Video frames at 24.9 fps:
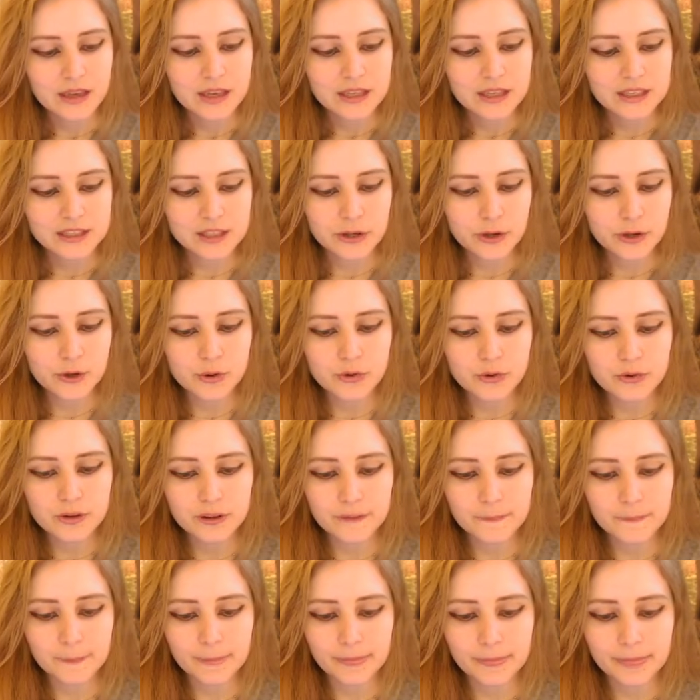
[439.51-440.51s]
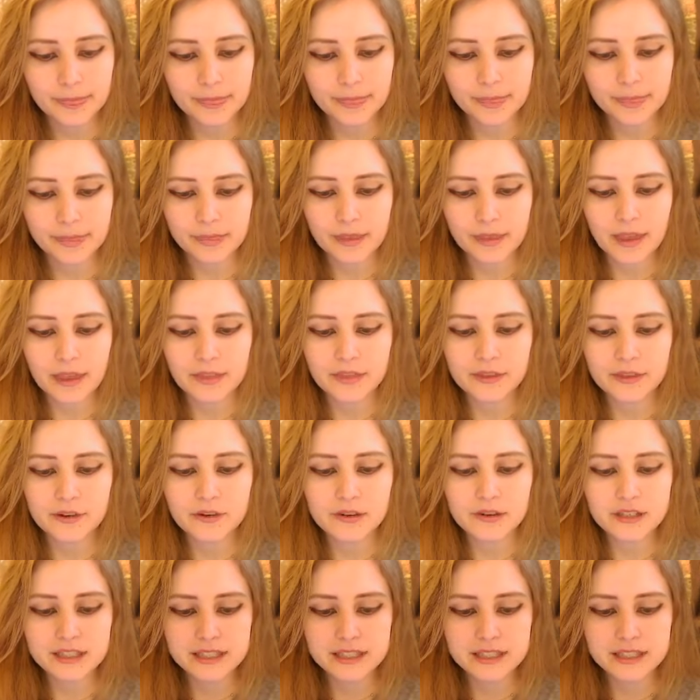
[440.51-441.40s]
So there's